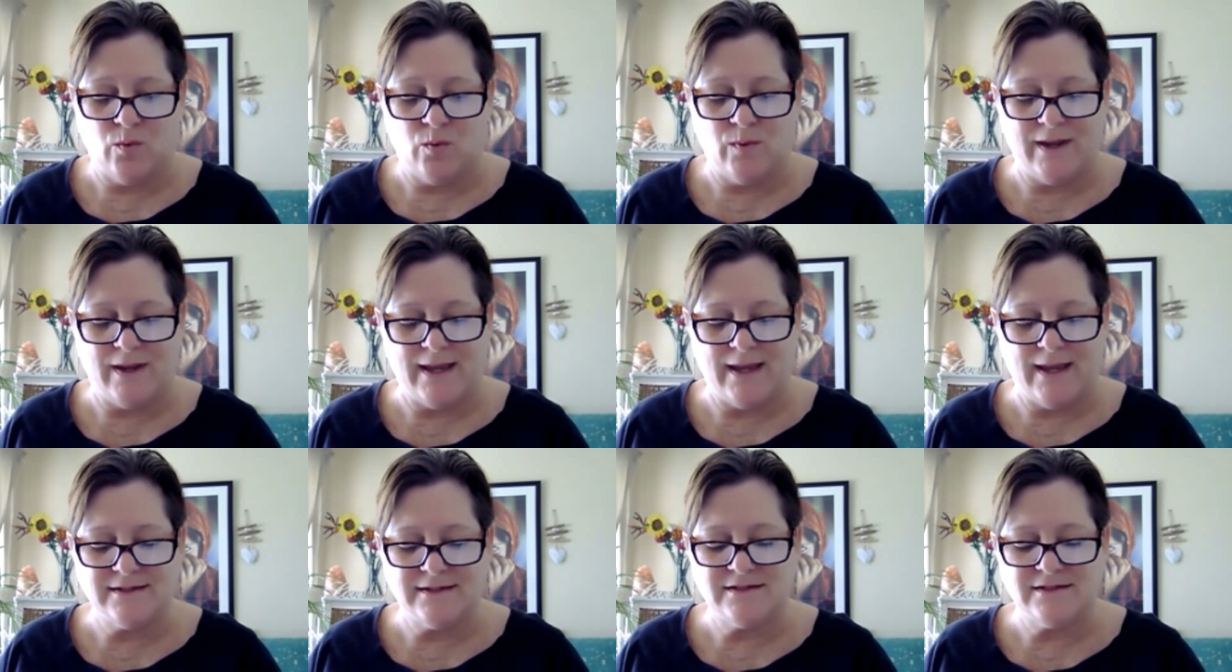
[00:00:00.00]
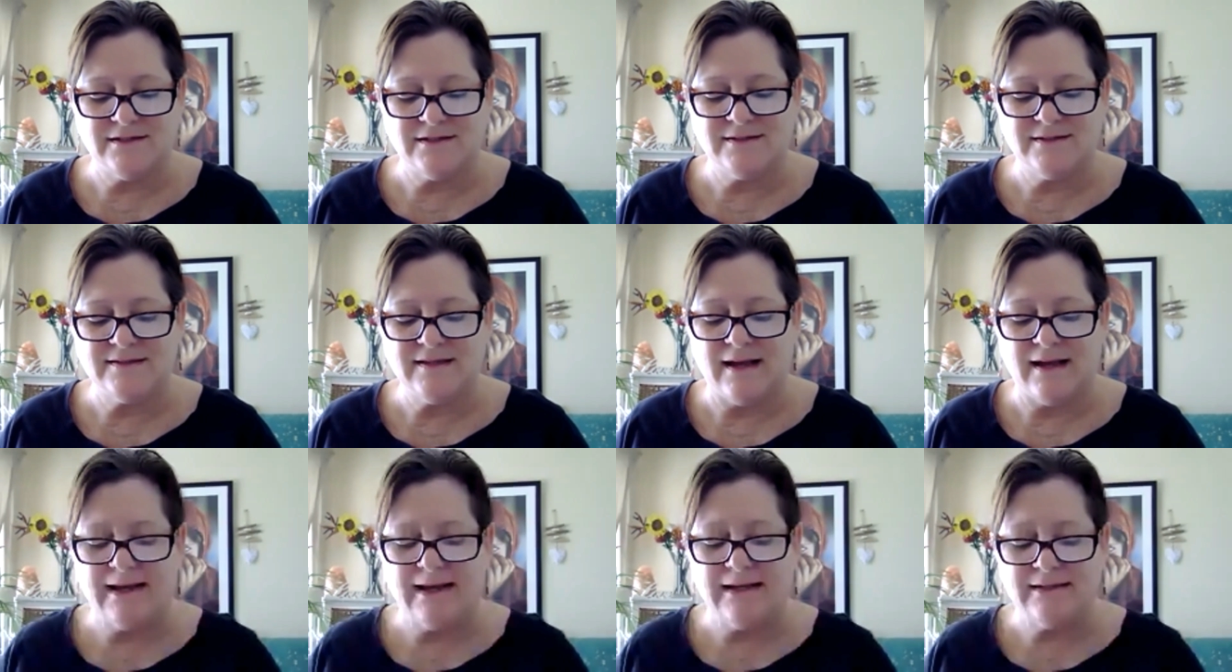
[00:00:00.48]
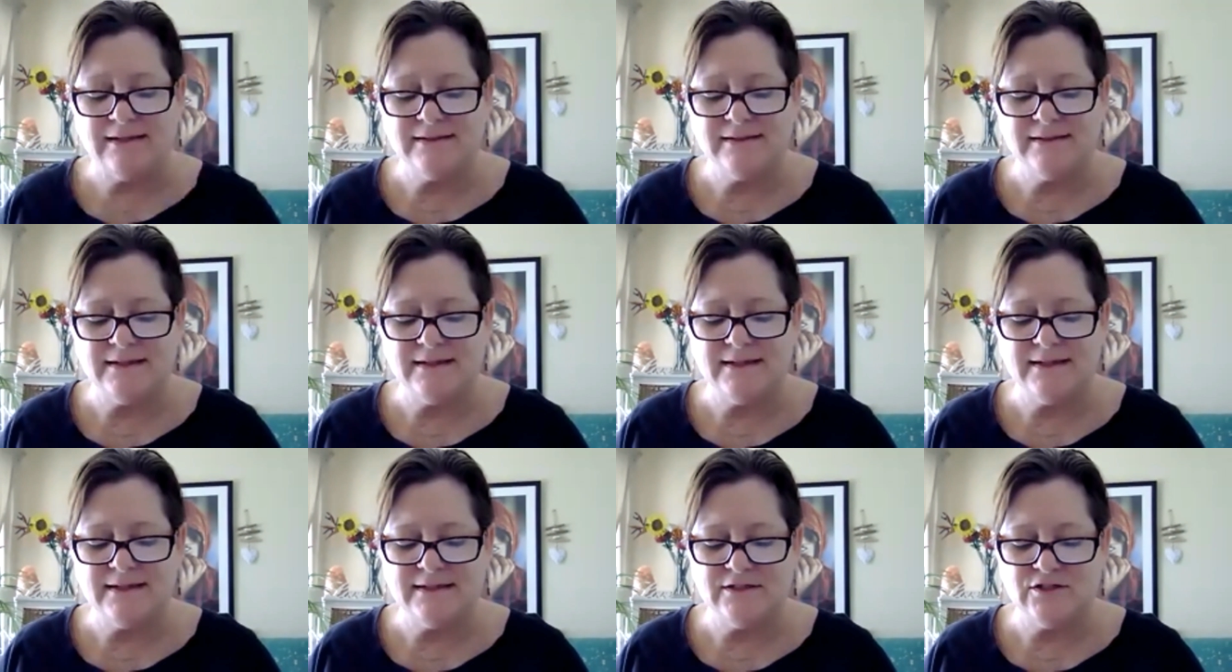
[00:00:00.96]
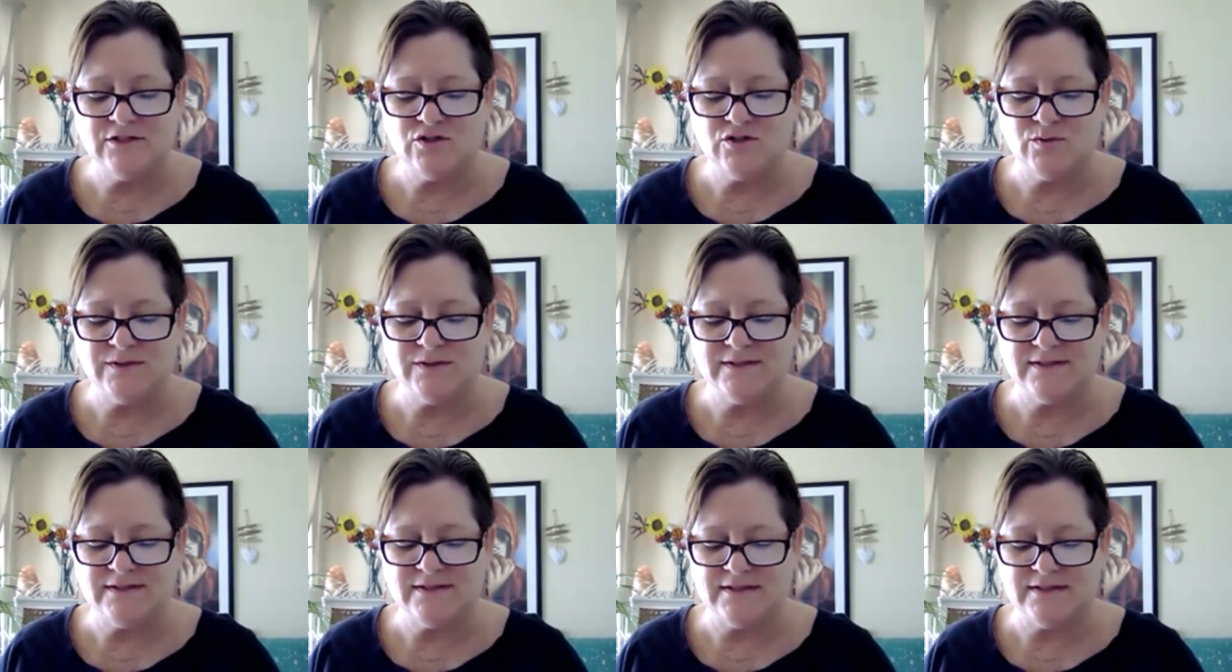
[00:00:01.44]
we enter silently
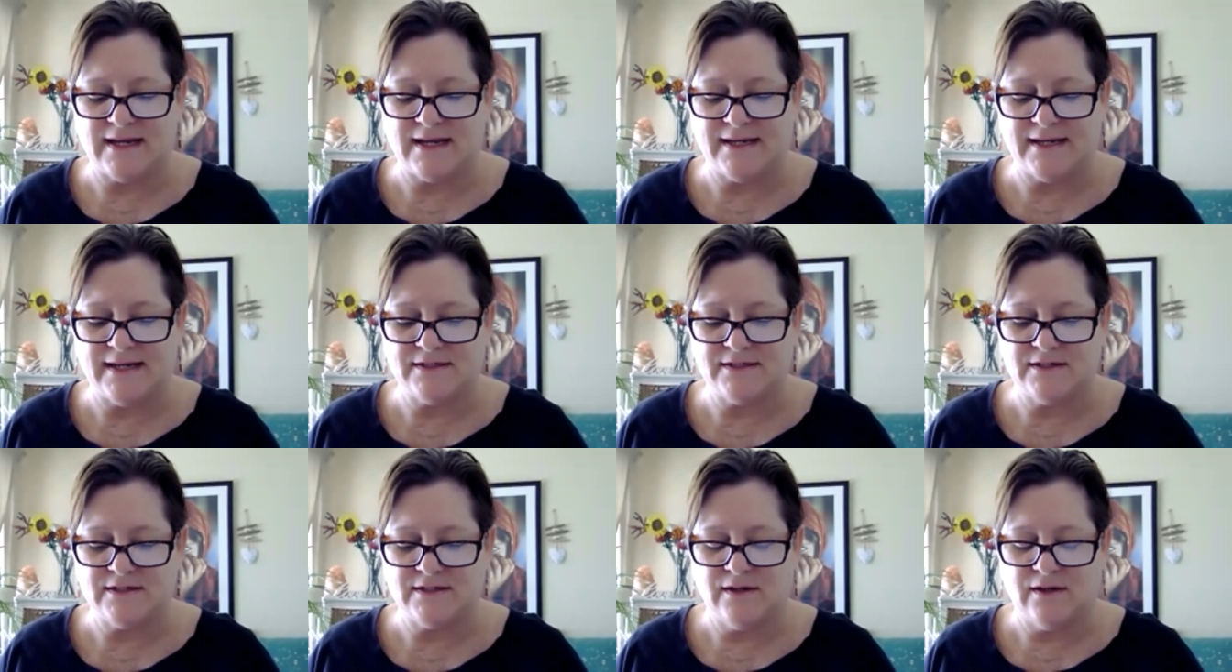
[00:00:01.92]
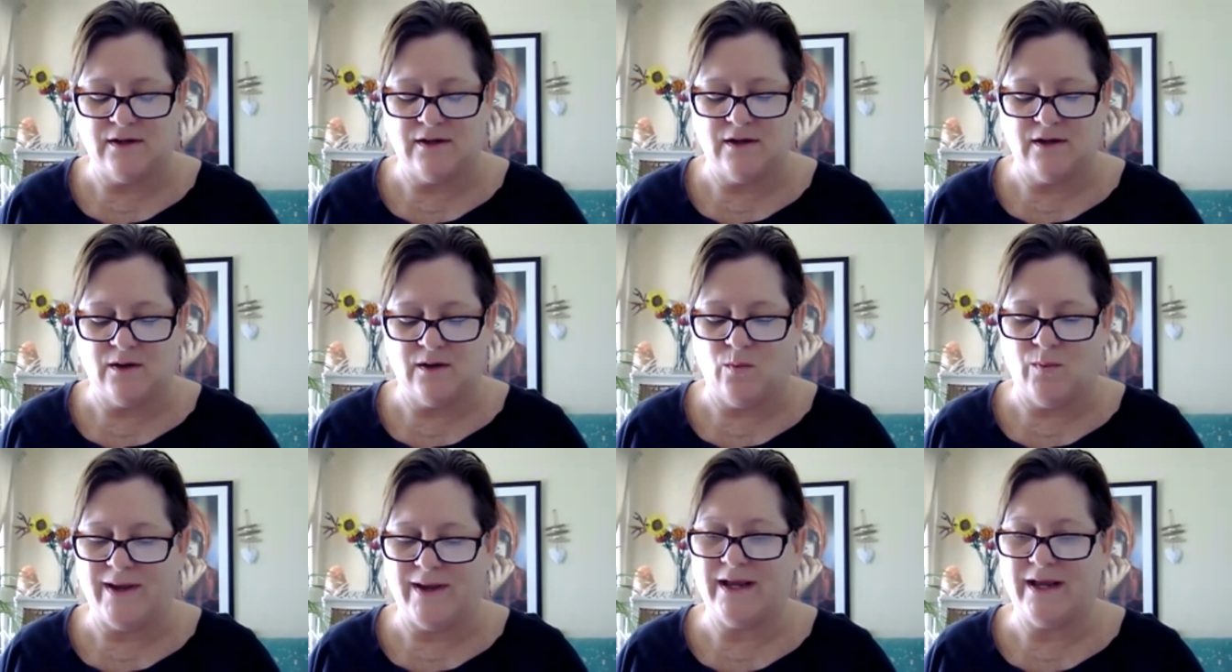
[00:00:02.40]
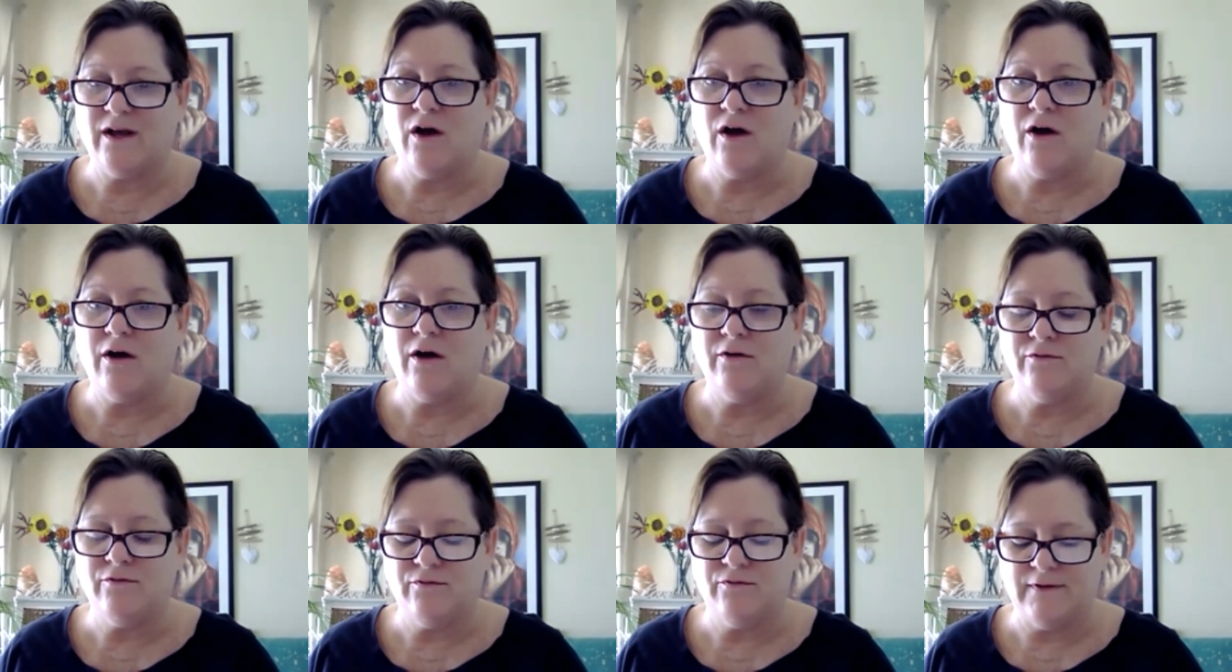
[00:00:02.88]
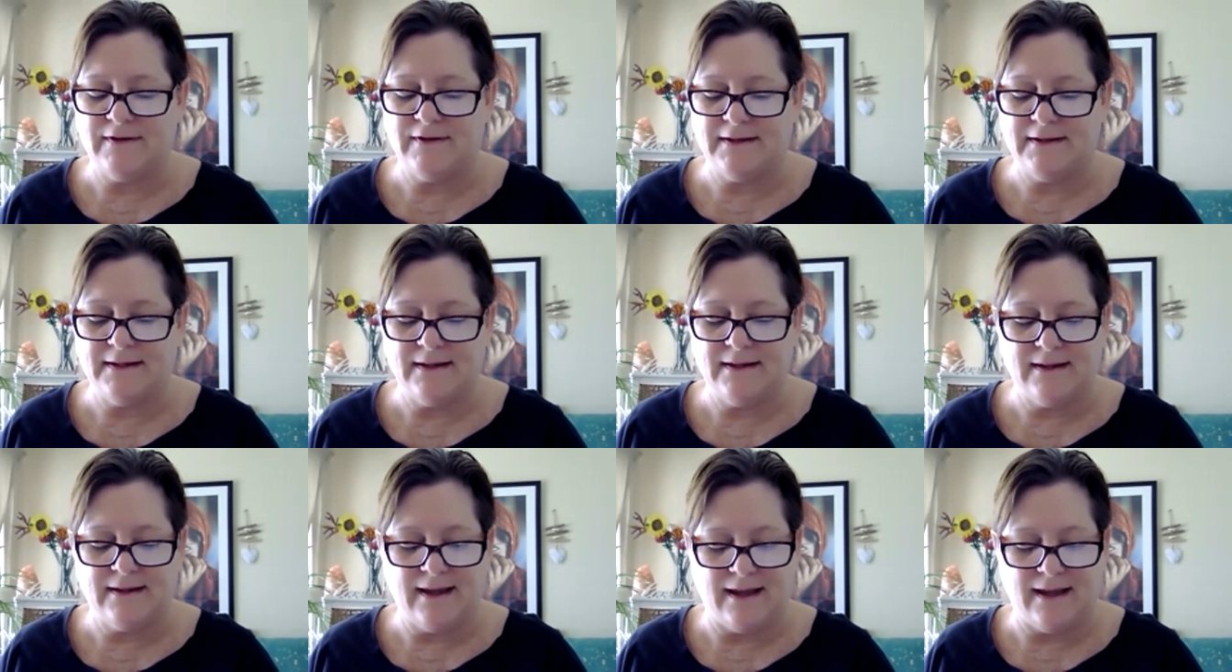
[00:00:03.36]
into a state where
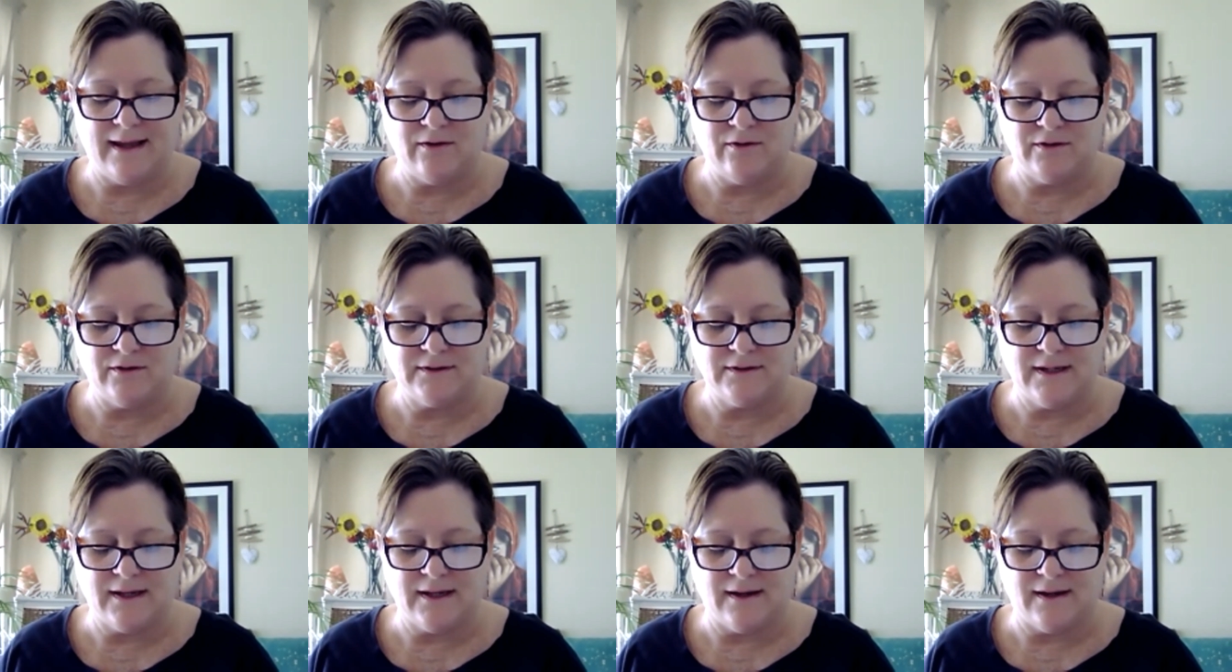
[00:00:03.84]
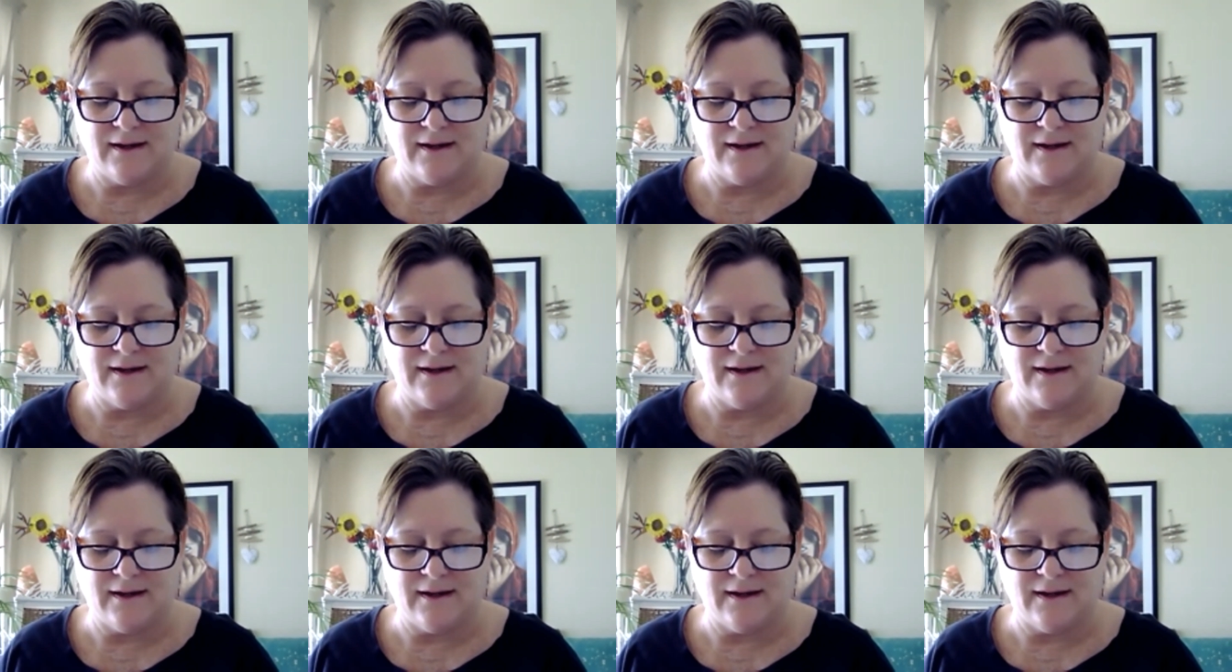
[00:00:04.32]
conflict cannot